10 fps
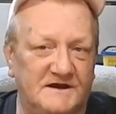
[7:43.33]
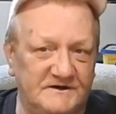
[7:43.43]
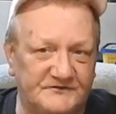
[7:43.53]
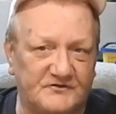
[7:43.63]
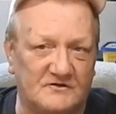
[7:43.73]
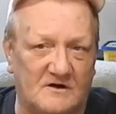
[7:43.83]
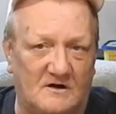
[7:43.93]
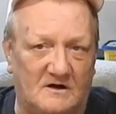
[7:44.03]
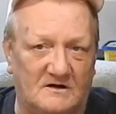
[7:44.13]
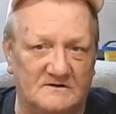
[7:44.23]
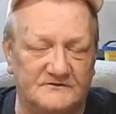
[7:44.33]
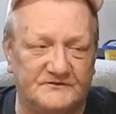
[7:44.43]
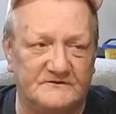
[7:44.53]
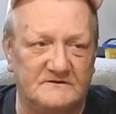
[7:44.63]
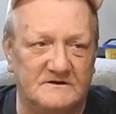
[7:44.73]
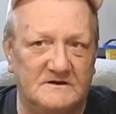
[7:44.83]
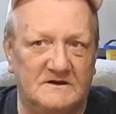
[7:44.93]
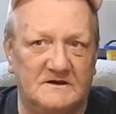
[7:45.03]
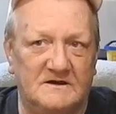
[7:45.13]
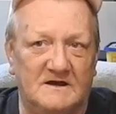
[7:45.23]
Easter cards.
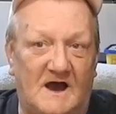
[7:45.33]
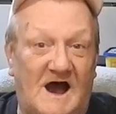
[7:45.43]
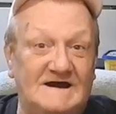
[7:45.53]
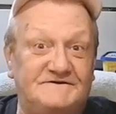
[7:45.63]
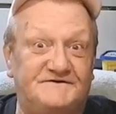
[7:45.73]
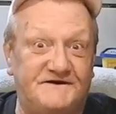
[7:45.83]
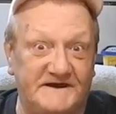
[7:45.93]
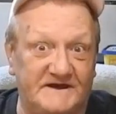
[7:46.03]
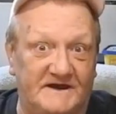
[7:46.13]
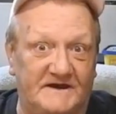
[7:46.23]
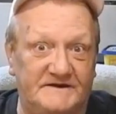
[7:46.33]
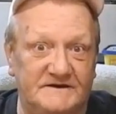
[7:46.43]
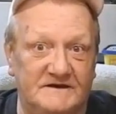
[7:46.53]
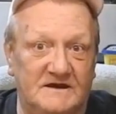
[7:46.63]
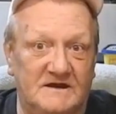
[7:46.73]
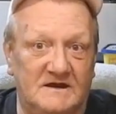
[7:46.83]
I did